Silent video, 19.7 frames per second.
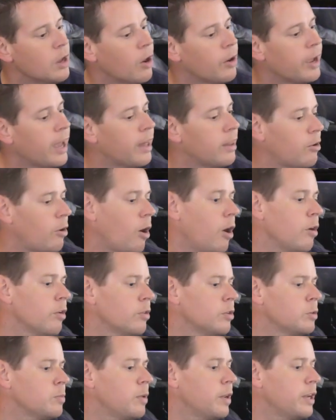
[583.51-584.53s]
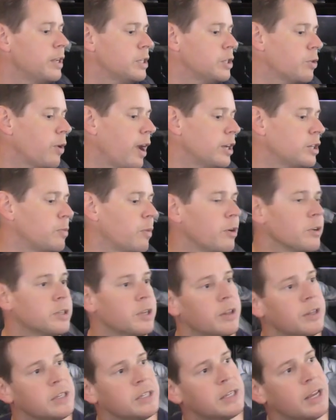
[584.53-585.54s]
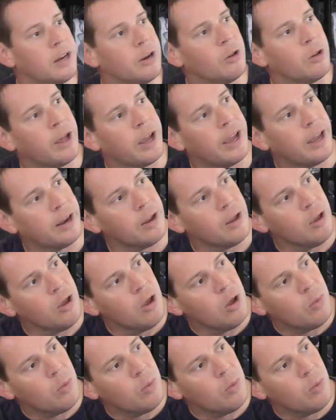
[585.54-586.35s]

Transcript: Oh yeah, there are. There's plenty of scratch marks on the Sentinel hand.